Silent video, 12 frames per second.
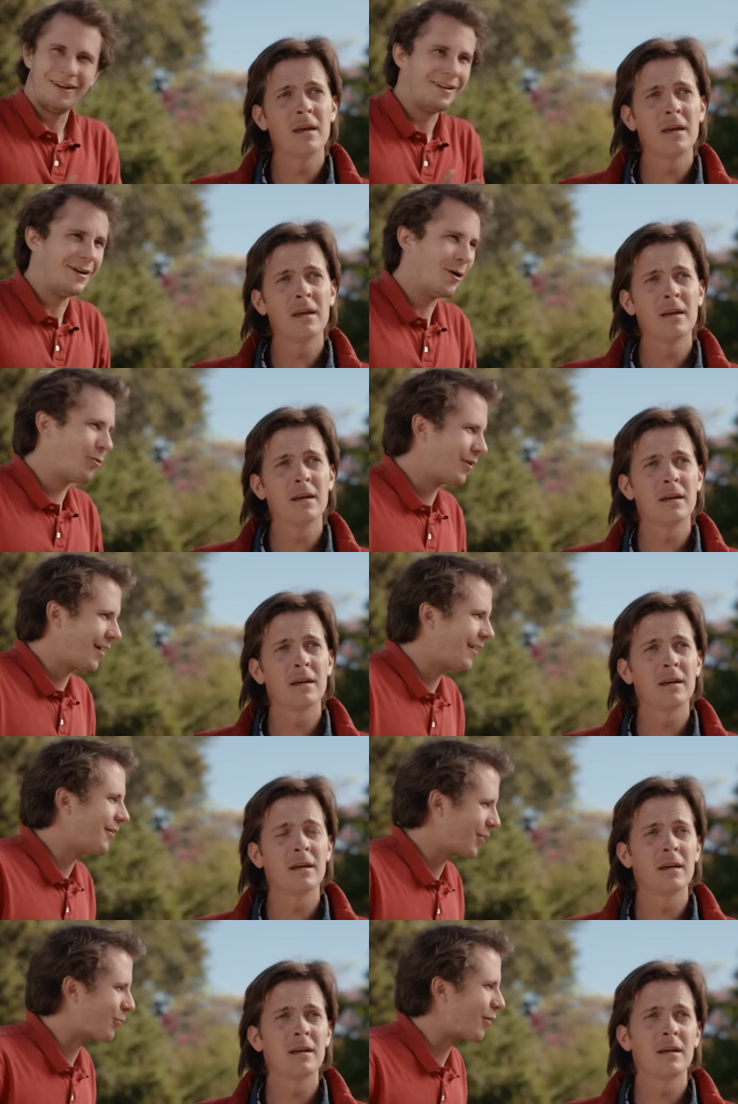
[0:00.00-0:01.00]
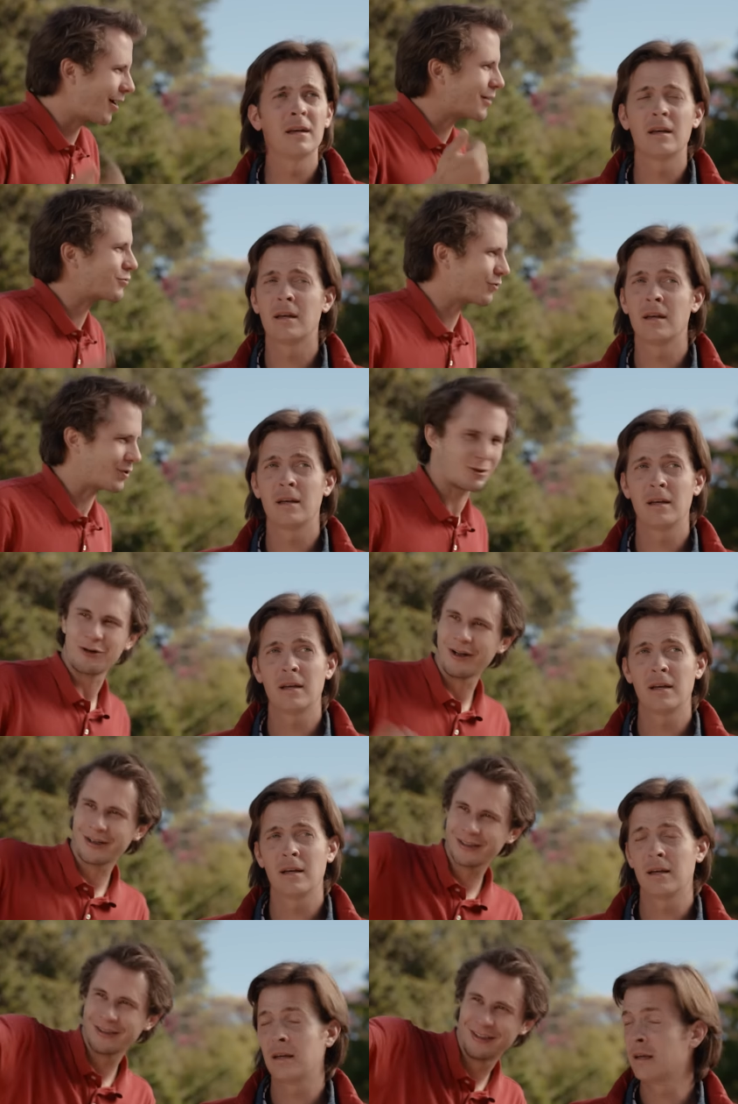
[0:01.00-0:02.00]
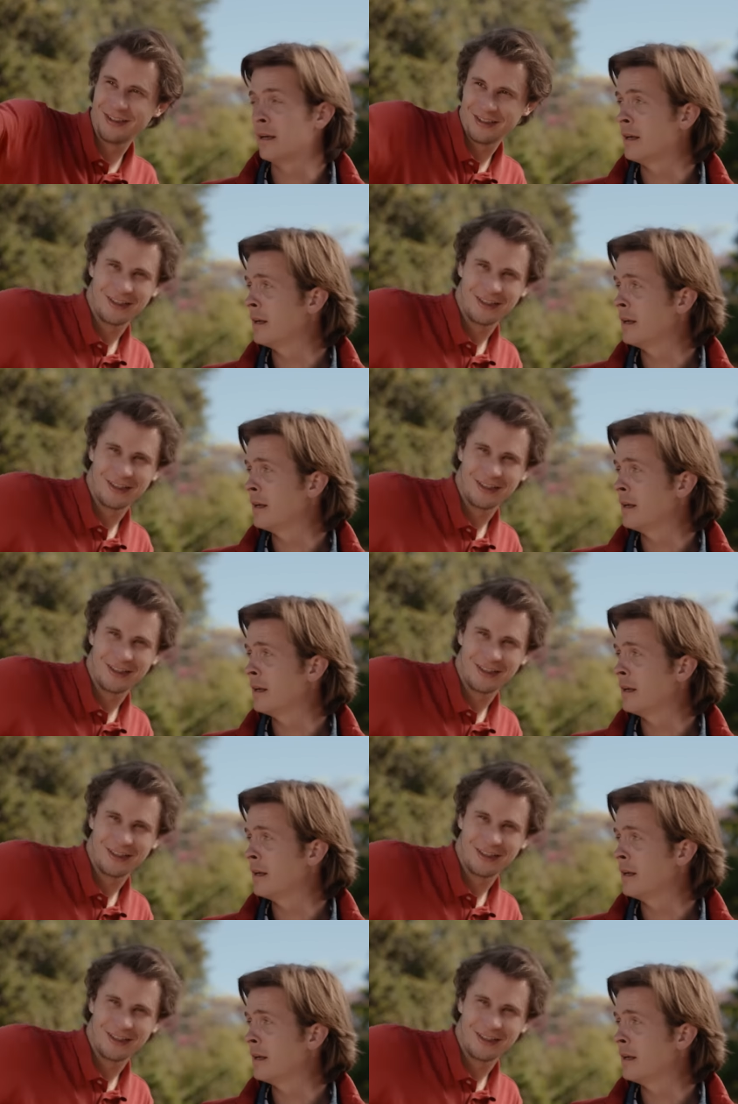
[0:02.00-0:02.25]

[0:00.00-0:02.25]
Speaker 1: uh, no, we're not in the garage for the trucks.